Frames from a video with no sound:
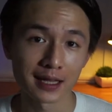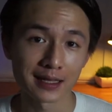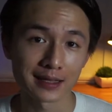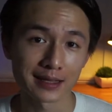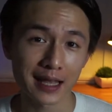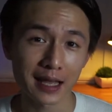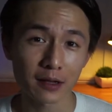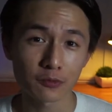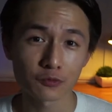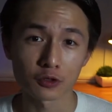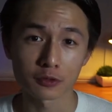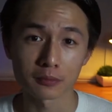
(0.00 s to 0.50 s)

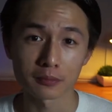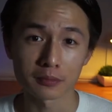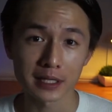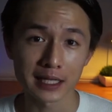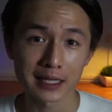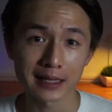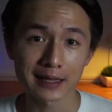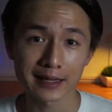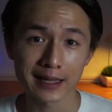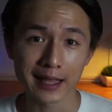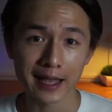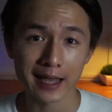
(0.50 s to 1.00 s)
that would
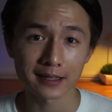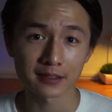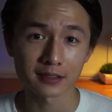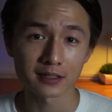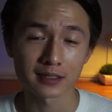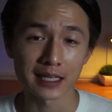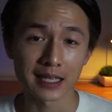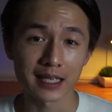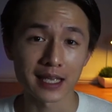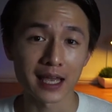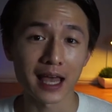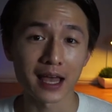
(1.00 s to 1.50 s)
mean that
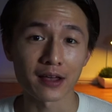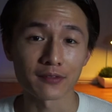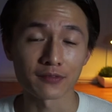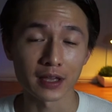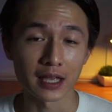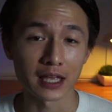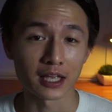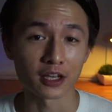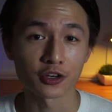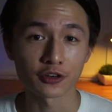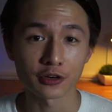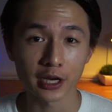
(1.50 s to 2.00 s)
they have
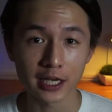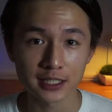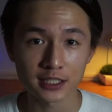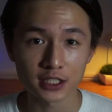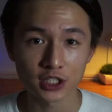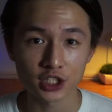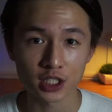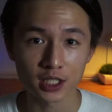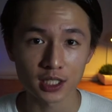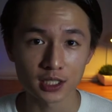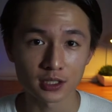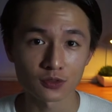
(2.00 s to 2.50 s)
a greater
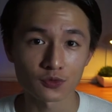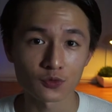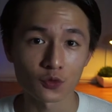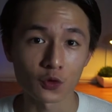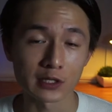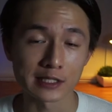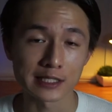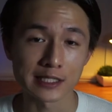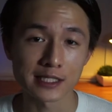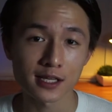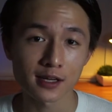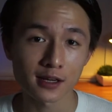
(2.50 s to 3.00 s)
chance for a
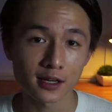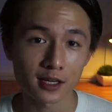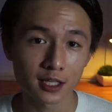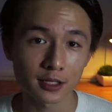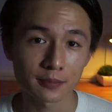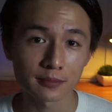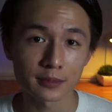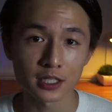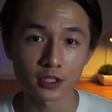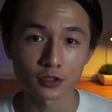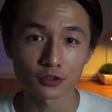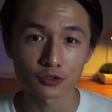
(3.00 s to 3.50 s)

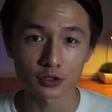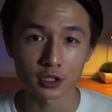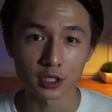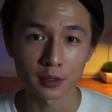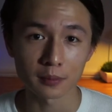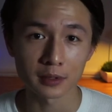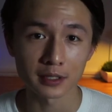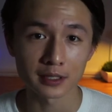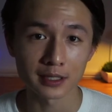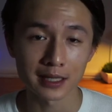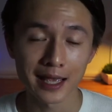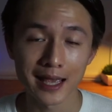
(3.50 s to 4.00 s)
timely
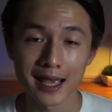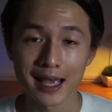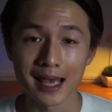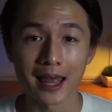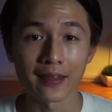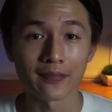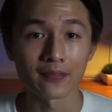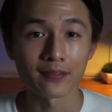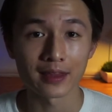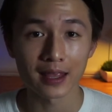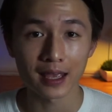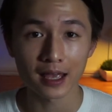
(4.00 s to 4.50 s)
treatment
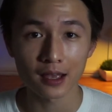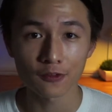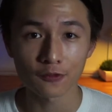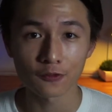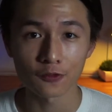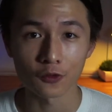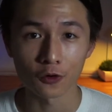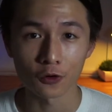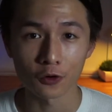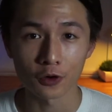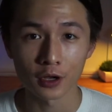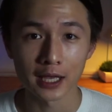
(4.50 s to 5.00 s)
and
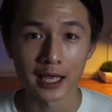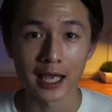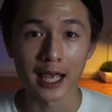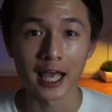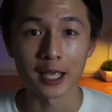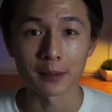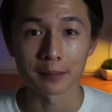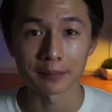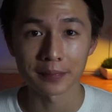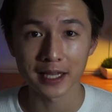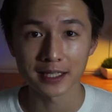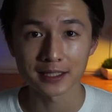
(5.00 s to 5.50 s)
therefore a
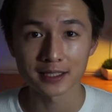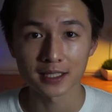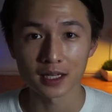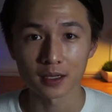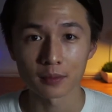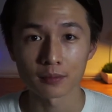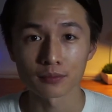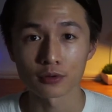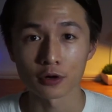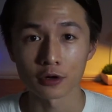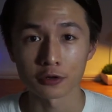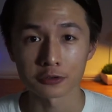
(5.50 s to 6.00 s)
better
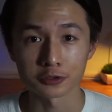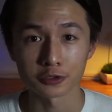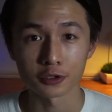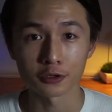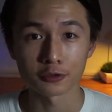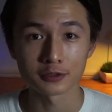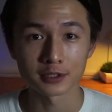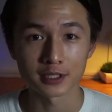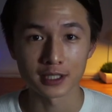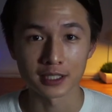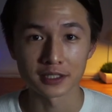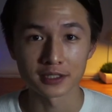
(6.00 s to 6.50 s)

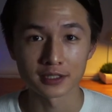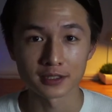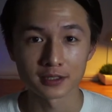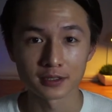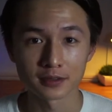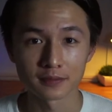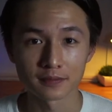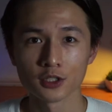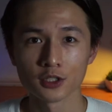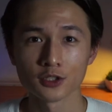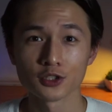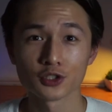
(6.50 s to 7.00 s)
prognosis.
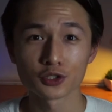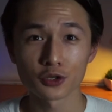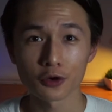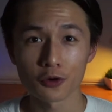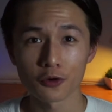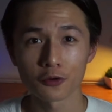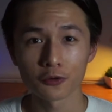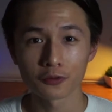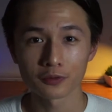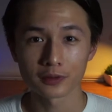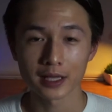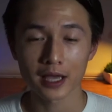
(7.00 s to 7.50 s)

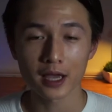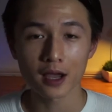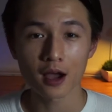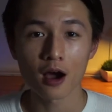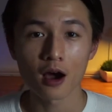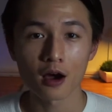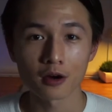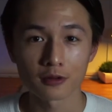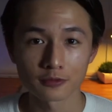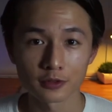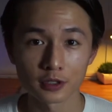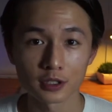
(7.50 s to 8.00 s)
So there
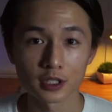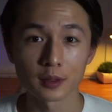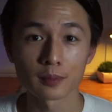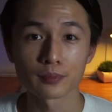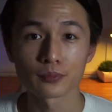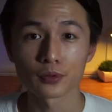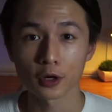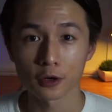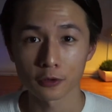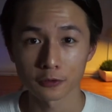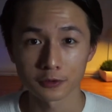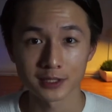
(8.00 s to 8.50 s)
are really
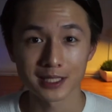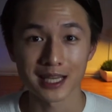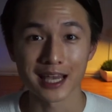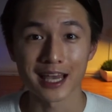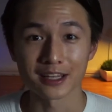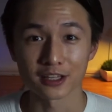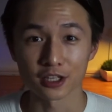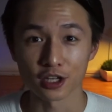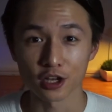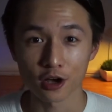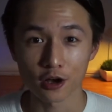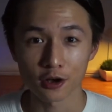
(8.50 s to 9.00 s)
pros
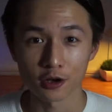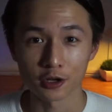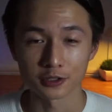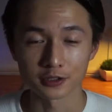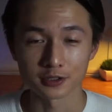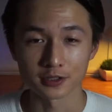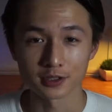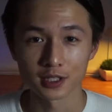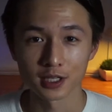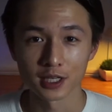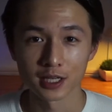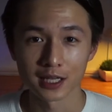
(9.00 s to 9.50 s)
and
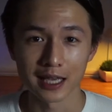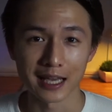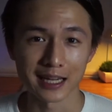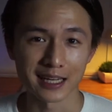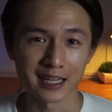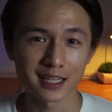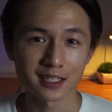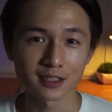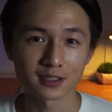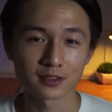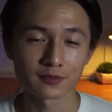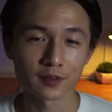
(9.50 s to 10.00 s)
cons, and
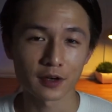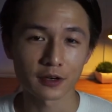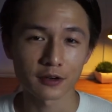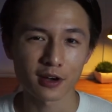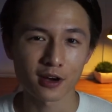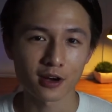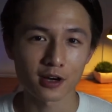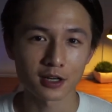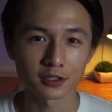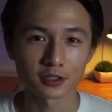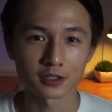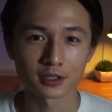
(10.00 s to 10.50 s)
it is very
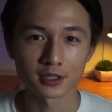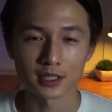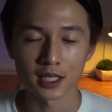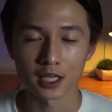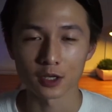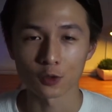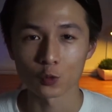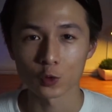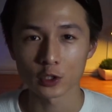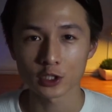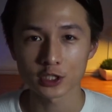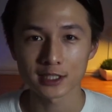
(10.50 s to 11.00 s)
hard to say
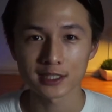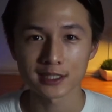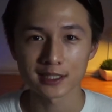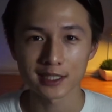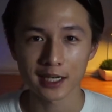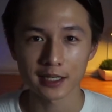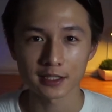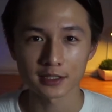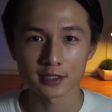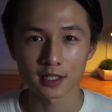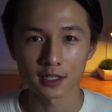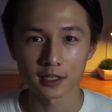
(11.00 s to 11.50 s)
which
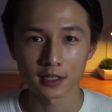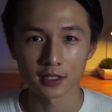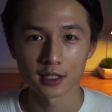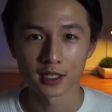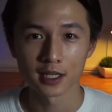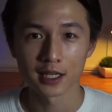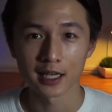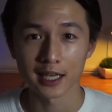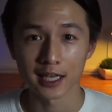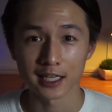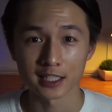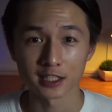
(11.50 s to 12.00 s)
sector
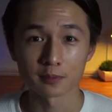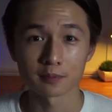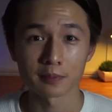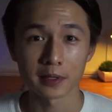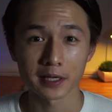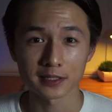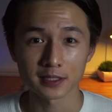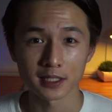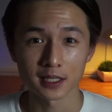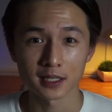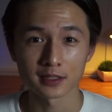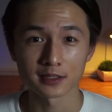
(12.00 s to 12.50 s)
is
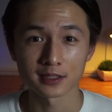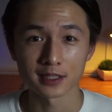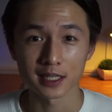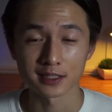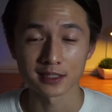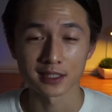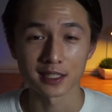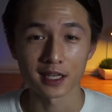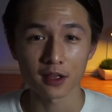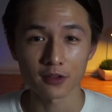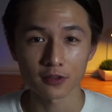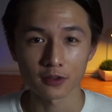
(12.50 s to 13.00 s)
better than
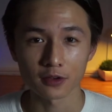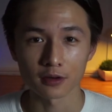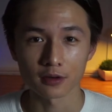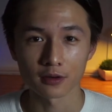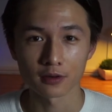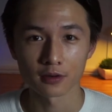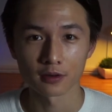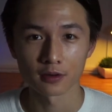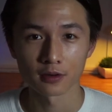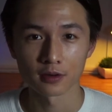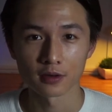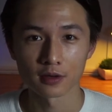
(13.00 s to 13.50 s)
the other.
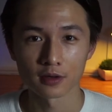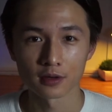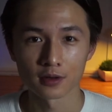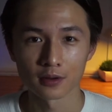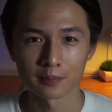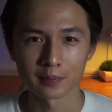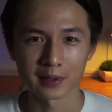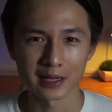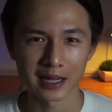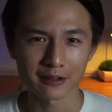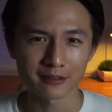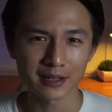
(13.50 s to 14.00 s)

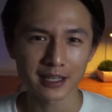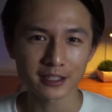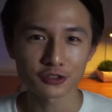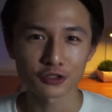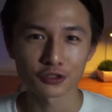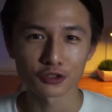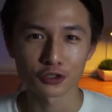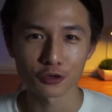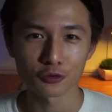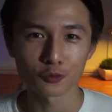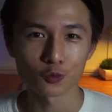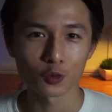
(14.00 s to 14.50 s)
But I'd like to
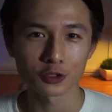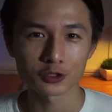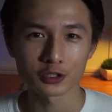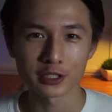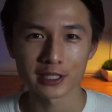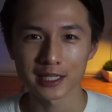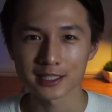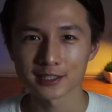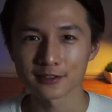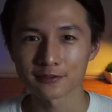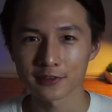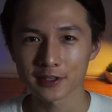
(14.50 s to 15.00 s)
know what you
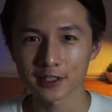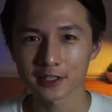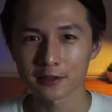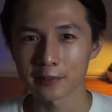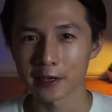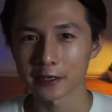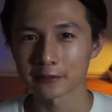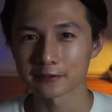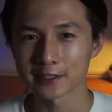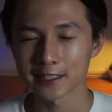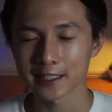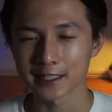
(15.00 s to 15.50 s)
guys think
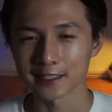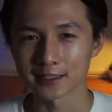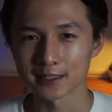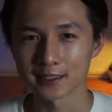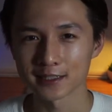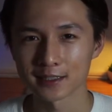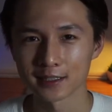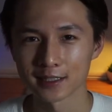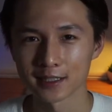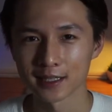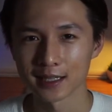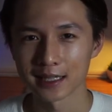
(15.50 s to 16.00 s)
about this.
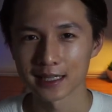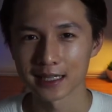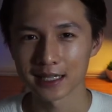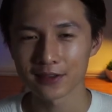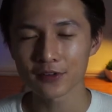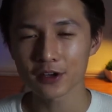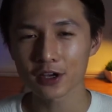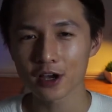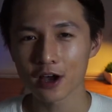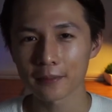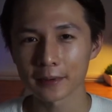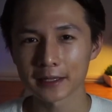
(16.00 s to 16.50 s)
Leave a
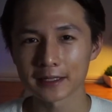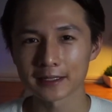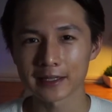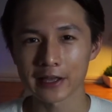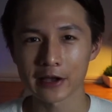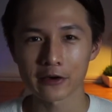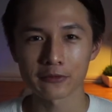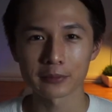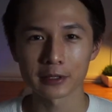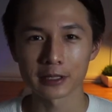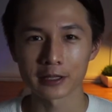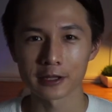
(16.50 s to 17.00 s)
comment
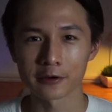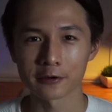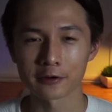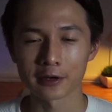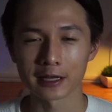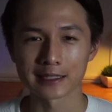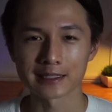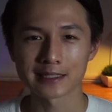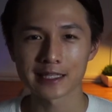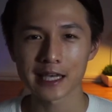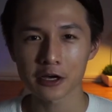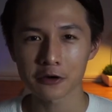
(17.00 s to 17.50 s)
down below
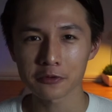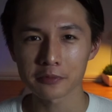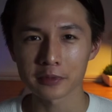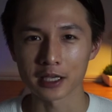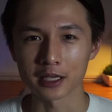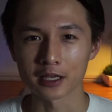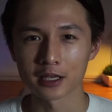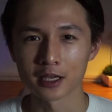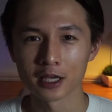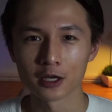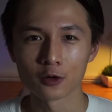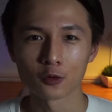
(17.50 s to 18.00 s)
and tell me
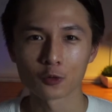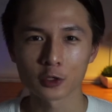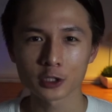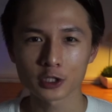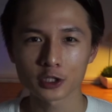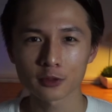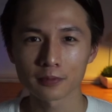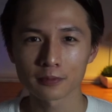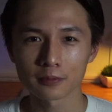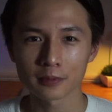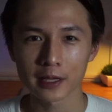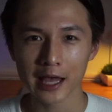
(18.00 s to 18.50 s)
which
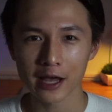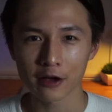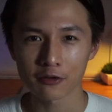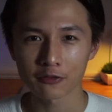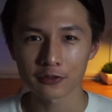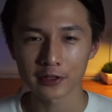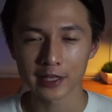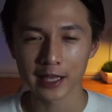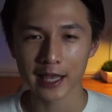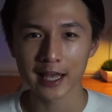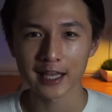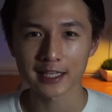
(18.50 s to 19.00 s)

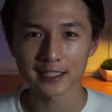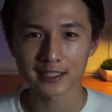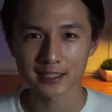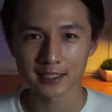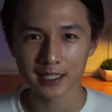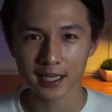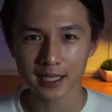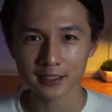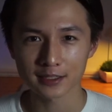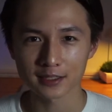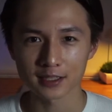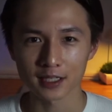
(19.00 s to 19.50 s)
healthcare
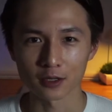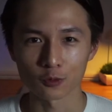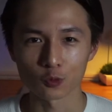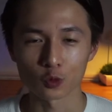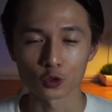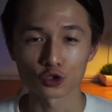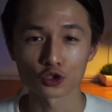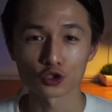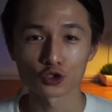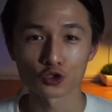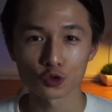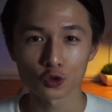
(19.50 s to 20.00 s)
sector would
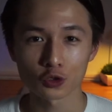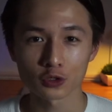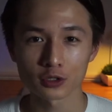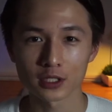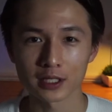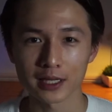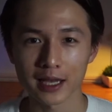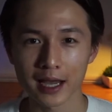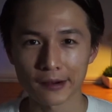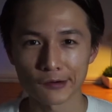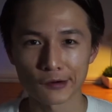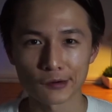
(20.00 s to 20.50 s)
suit the
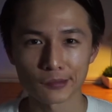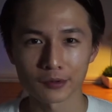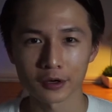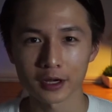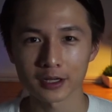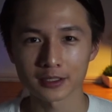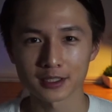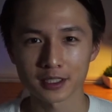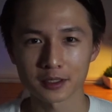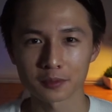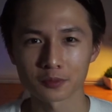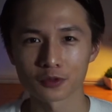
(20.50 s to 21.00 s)

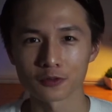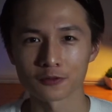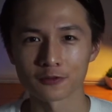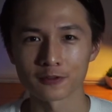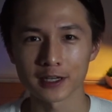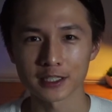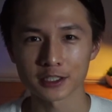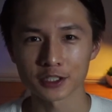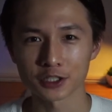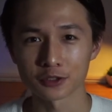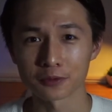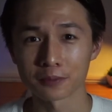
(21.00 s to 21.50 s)
chiropractic
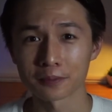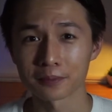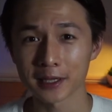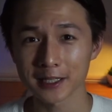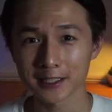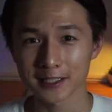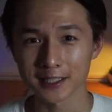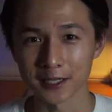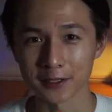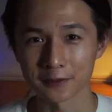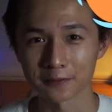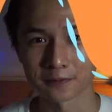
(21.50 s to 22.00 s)
profession
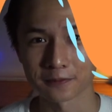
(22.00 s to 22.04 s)
better.